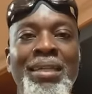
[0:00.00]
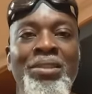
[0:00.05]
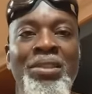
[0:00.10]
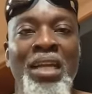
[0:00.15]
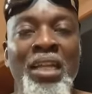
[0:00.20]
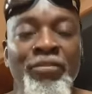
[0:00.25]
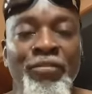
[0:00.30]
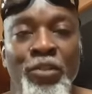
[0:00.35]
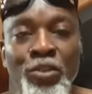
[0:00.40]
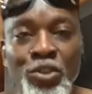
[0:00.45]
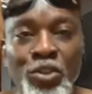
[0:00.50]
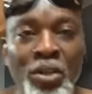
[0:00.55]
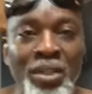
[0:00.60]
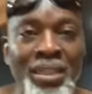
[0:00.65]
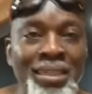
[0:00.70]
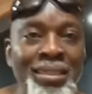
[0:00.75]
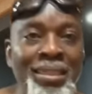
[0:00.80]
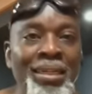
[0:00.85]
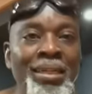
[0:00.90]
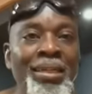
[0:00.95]
Thanks for
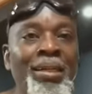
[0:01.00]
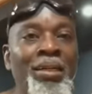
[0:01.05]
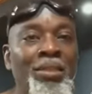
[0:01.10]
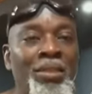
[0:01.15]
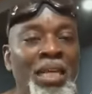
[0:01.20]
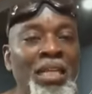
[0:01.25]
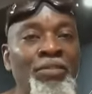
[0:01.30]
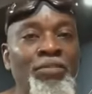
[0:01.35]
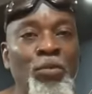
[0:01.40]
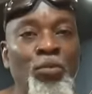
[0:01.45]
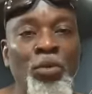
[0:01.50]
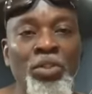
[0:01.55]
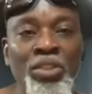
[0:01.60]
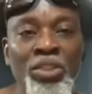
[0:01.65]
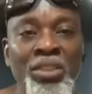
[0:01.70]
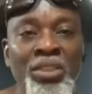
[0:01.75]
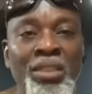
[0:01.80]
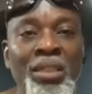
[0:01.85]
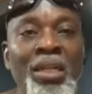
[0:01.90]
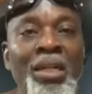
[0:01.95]
joining. Thanks for
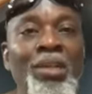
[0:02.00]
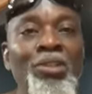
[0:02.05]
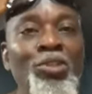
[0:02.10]
watching.